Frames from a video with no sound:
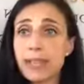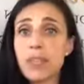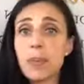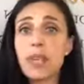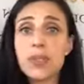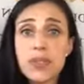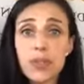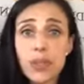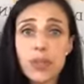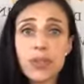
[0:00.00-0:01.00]
to be
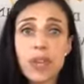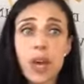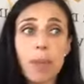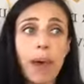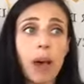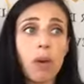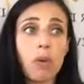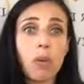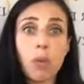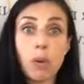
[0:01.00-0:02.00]
concerned about
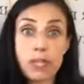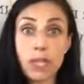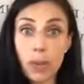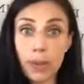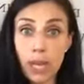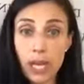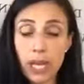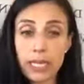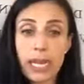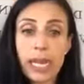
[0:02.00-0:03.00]
what's going
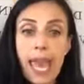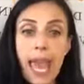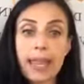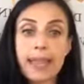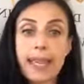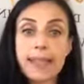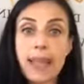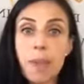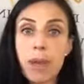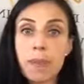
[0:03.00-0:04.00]
on and things
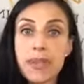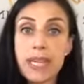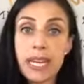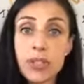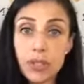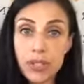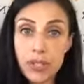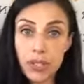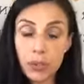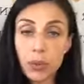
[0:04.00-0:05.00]
that might be dangerous
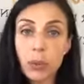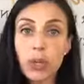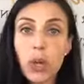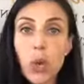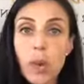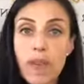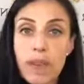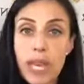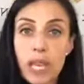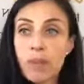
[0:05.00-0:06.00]
to you. We have
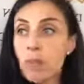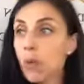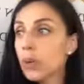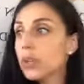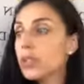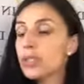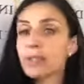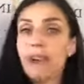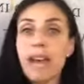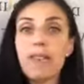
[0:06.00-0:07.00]
an inborn
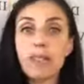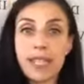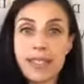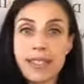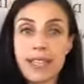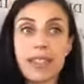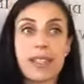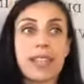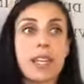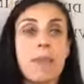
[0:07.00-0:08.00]
survival instinct
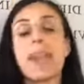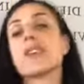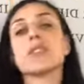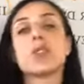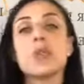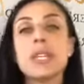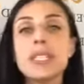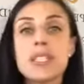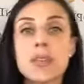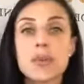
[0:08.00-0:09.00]
that's going to make us tune
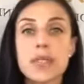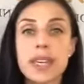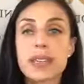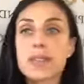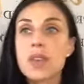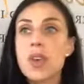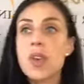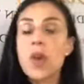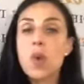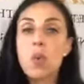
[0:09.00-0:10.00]
into those things.
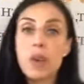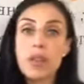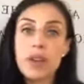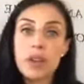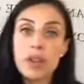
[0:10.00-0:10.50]
Well, they're